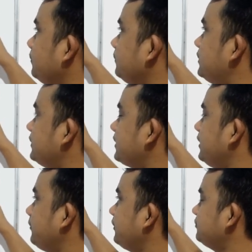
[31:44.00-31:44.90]
general
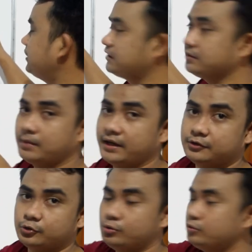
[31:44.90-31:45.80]
equation natin
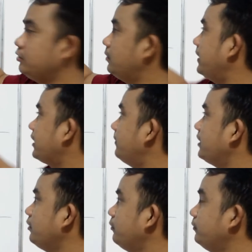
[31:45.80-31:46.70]
by 2 para
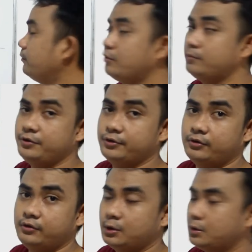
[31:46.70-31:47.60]
ma-remove
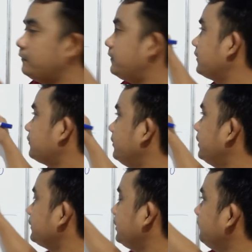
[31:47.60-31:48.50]
yung fraction
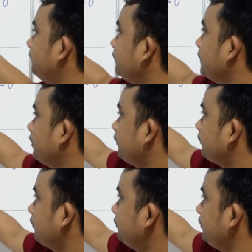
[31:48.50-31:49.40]
natin.
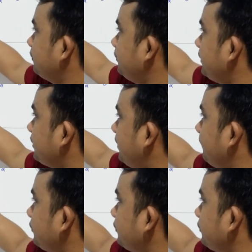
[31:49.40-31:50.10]
So, this will become